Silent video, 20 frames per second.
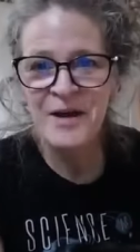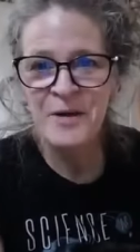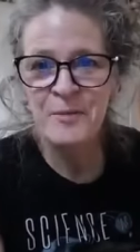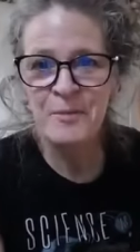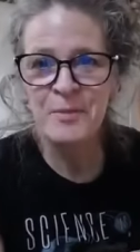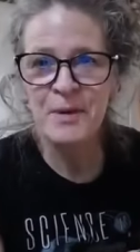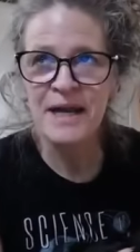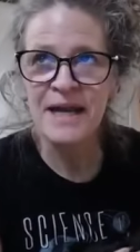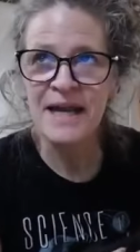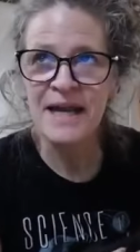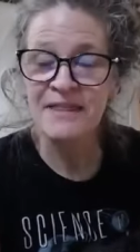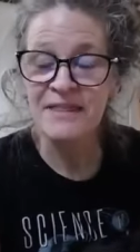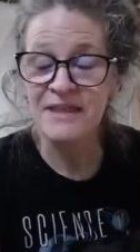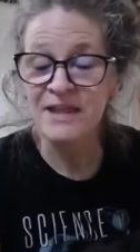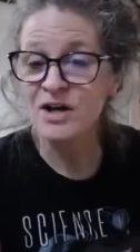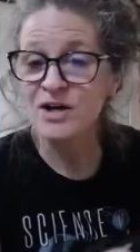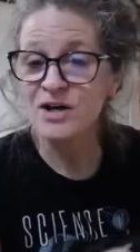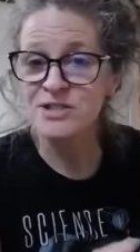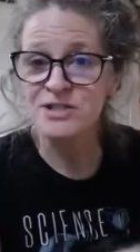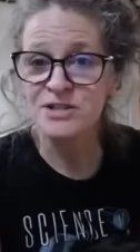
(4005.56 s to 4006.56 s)
But I think
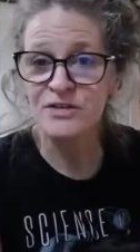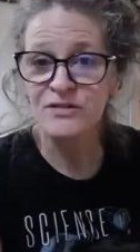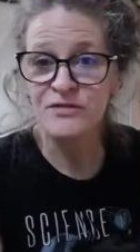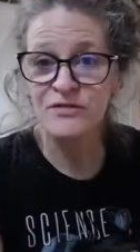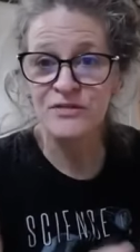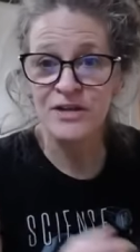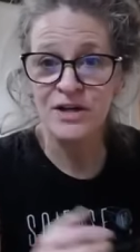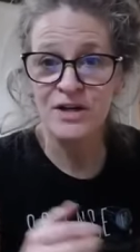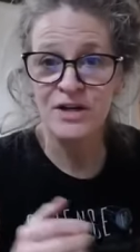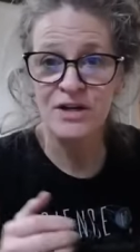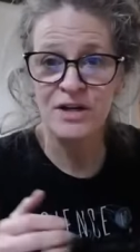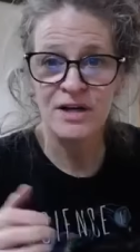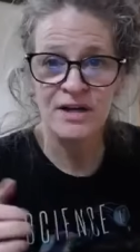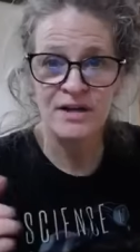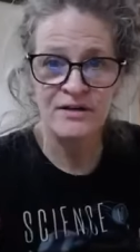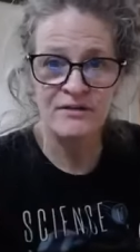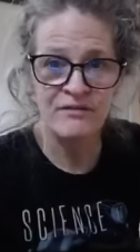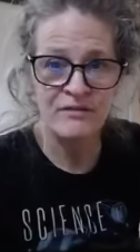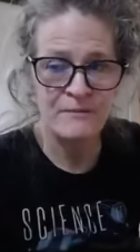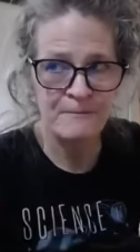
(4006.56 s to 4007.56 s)
also the fear
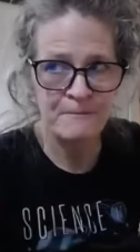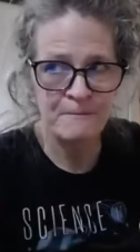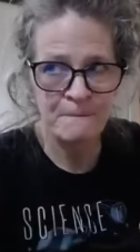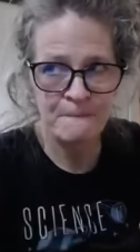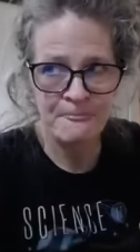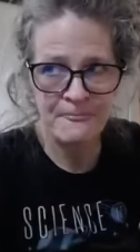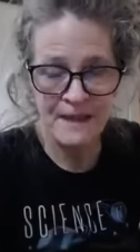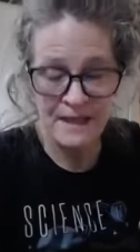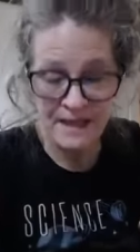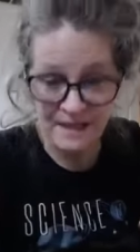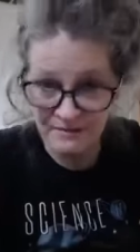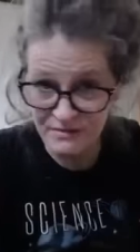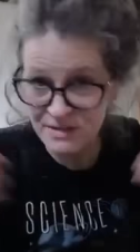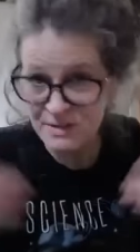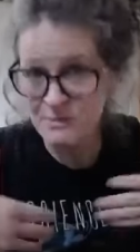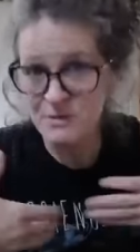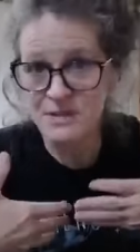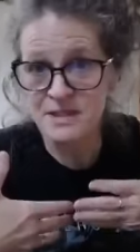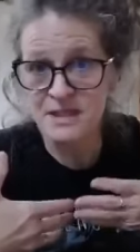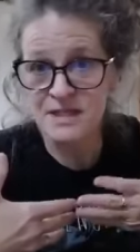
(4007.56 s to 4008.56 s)
of, like, if
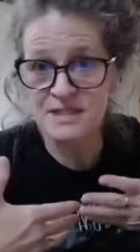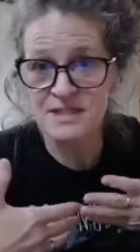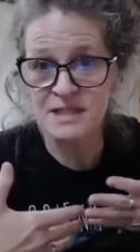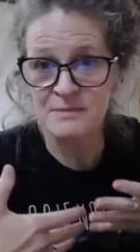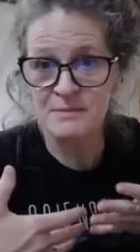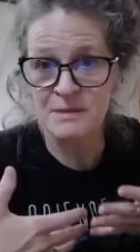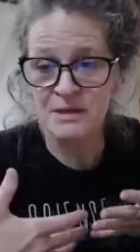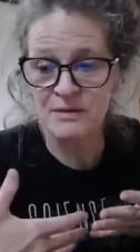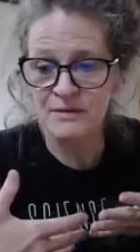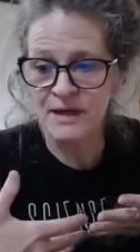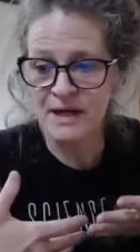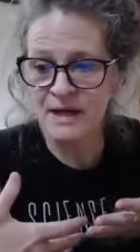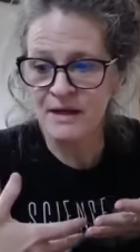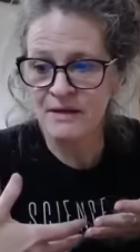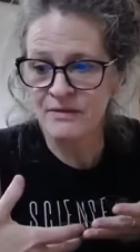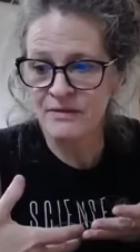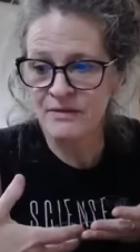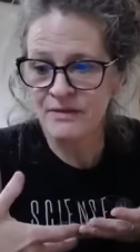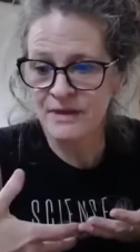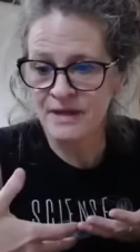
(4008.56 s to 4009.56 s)
someone does get me
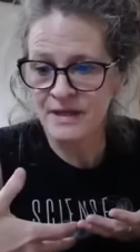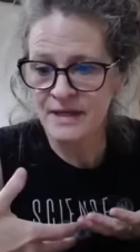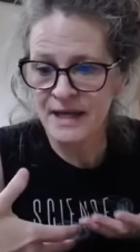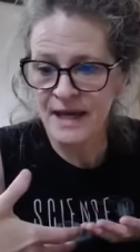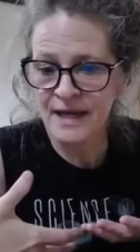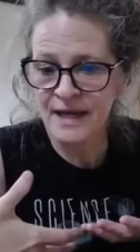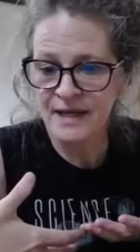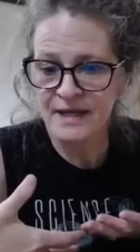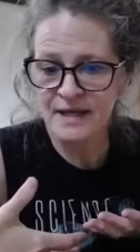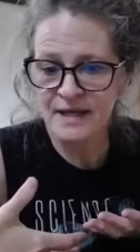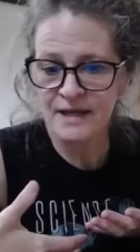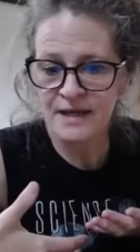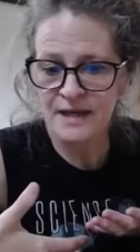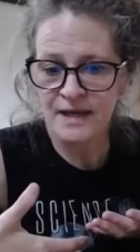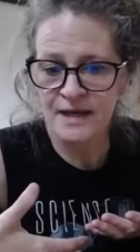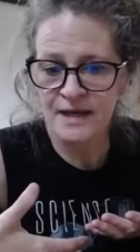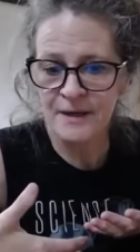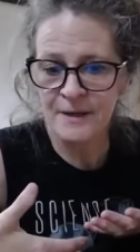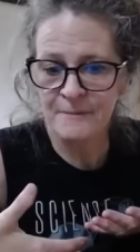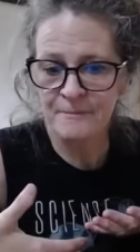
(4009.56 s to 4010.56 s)
around the neck,
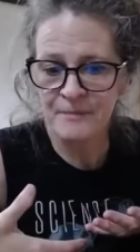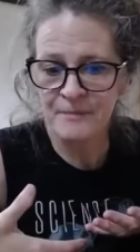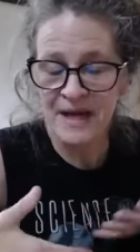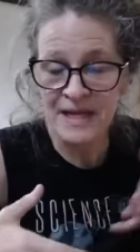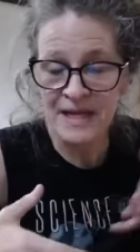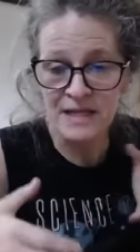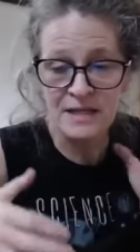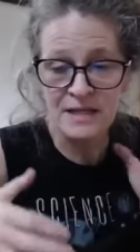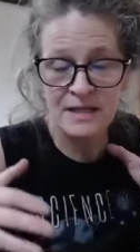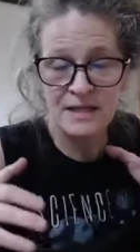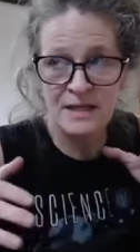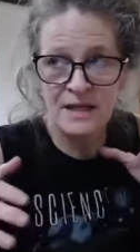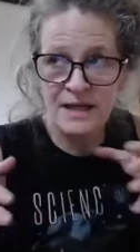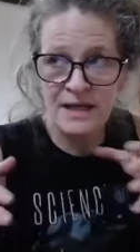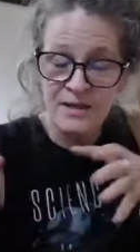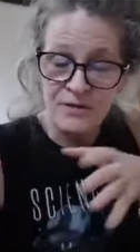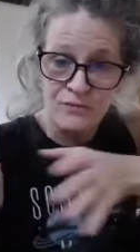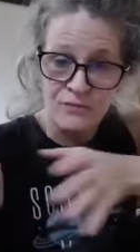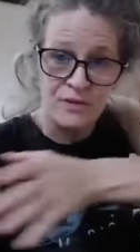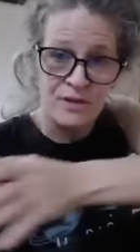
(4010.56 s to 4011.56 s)
I
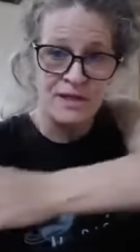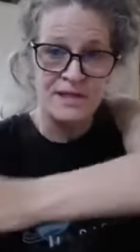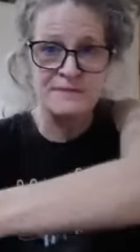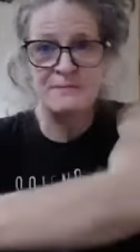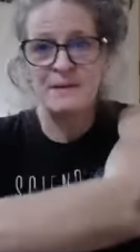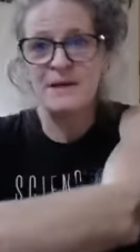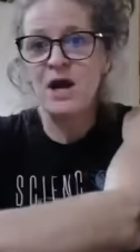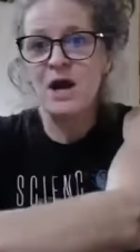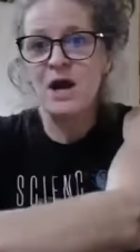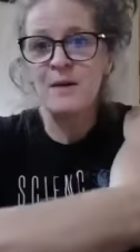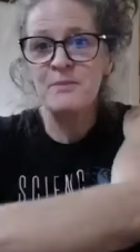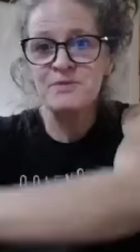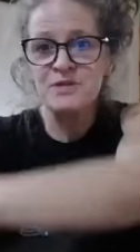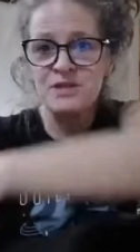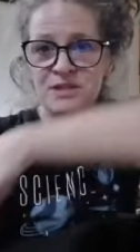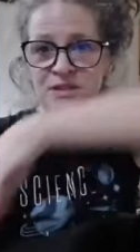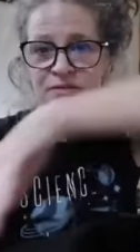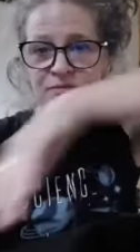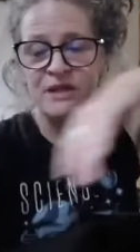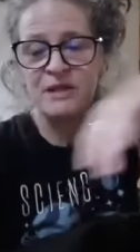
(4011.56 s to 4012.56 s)
don't realize my
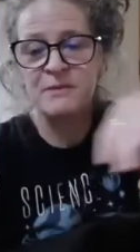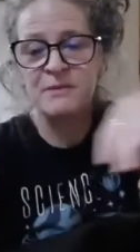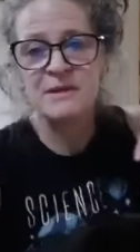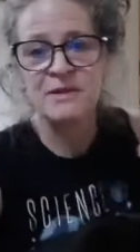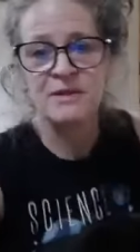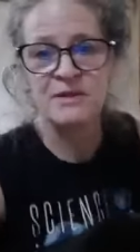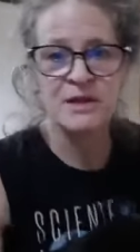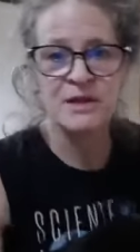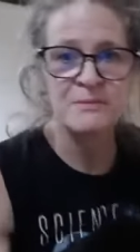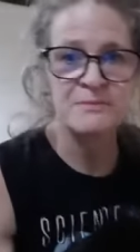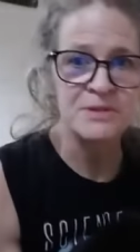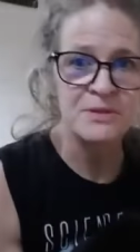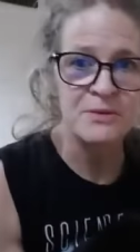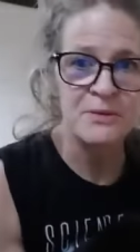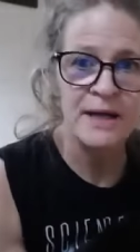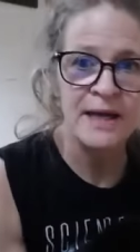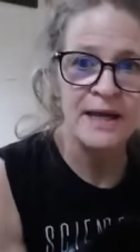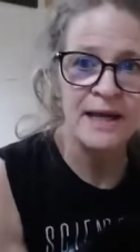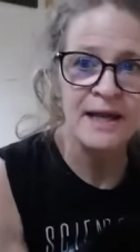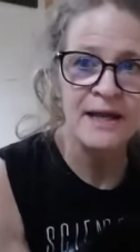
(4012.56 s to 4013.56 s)
options of keeping their hips
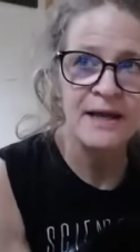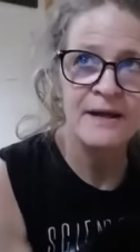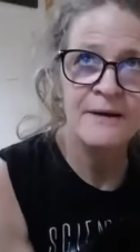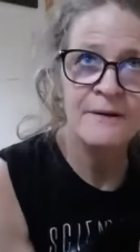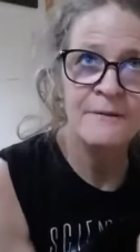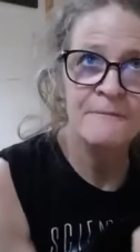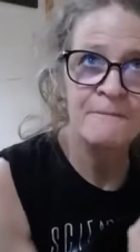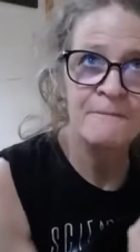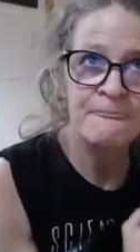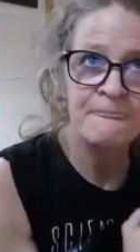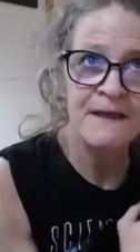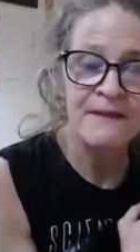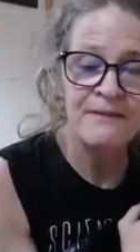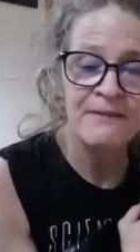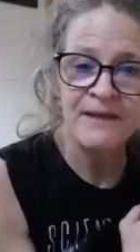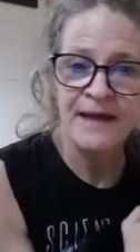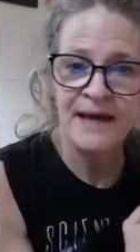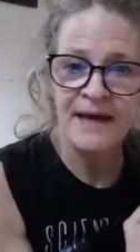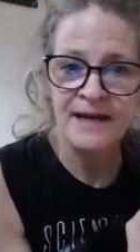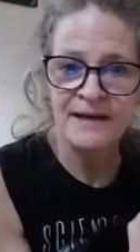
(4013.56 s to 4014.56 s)
away, and
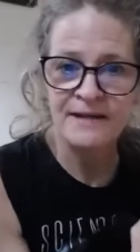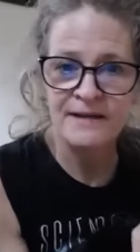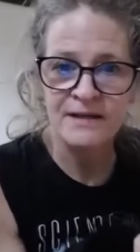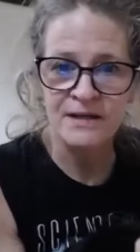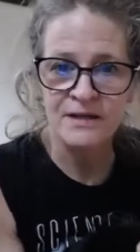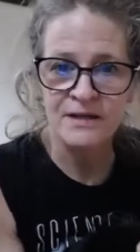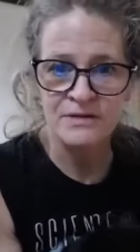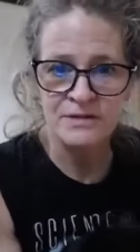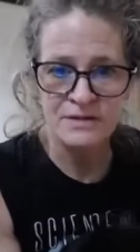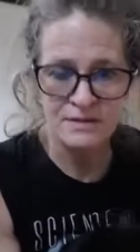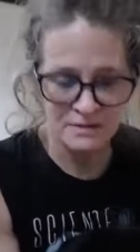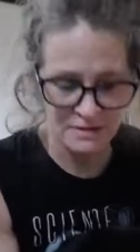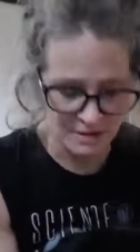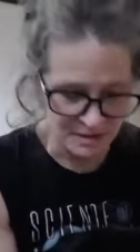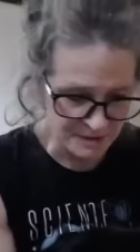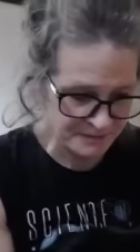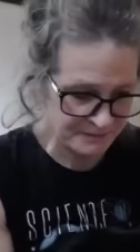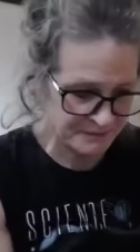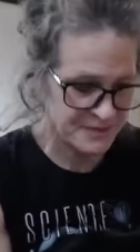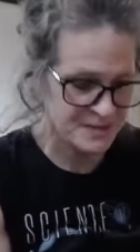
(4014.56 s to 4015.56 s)
that, you know, it's,
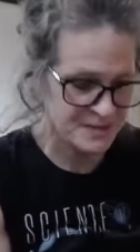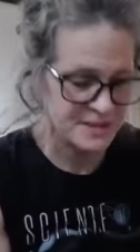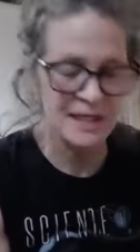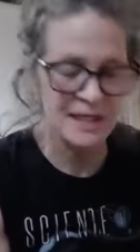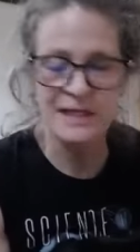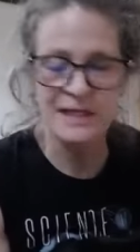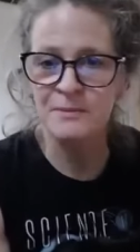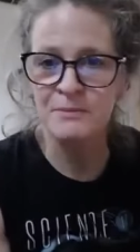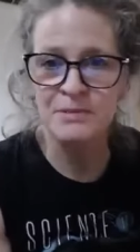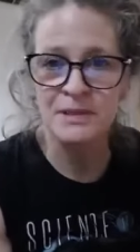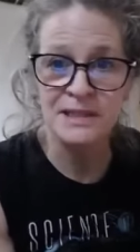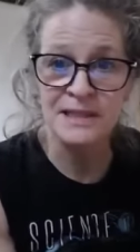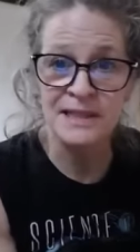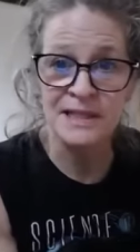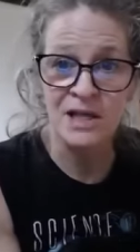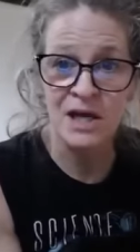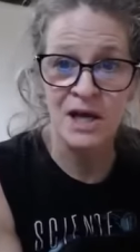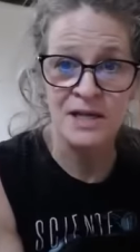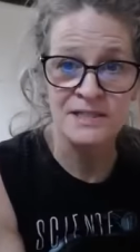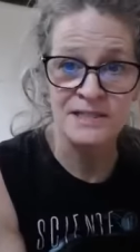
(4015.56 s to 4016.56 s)
it's not completely
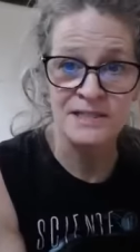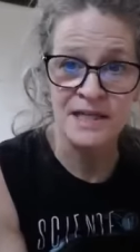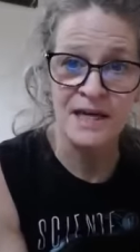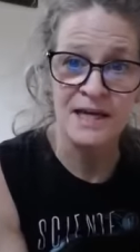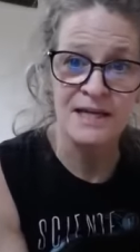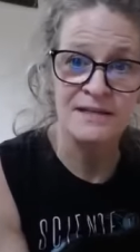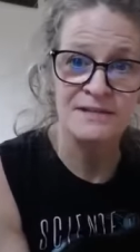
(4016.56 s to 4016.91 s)
lost yet.